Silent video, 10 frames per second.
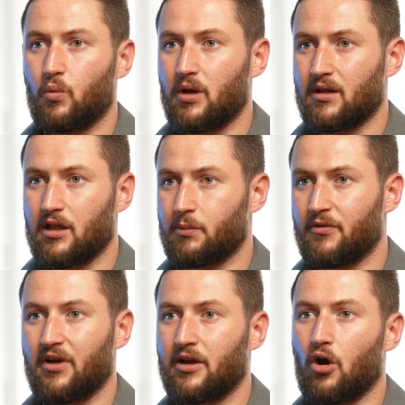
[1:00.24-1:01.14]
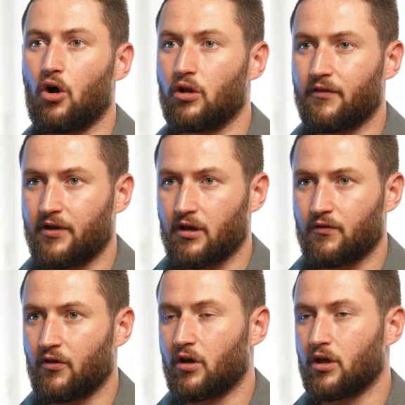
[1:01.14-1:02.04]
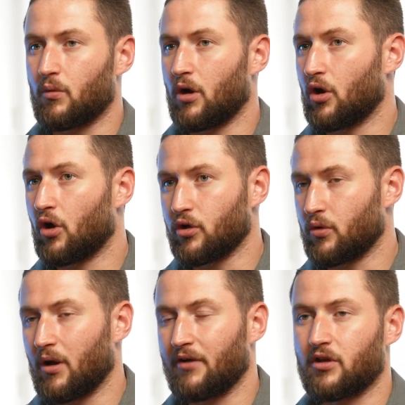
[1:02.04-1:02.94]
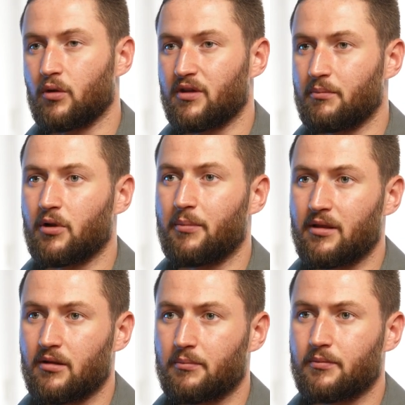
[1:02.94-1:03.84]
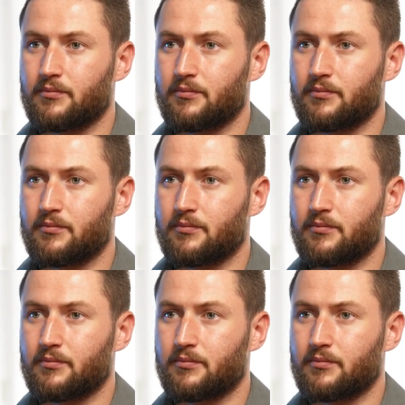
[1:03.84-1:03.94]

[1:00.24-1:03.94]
We tend to provide all the figures for you, and all you have to do is implement them.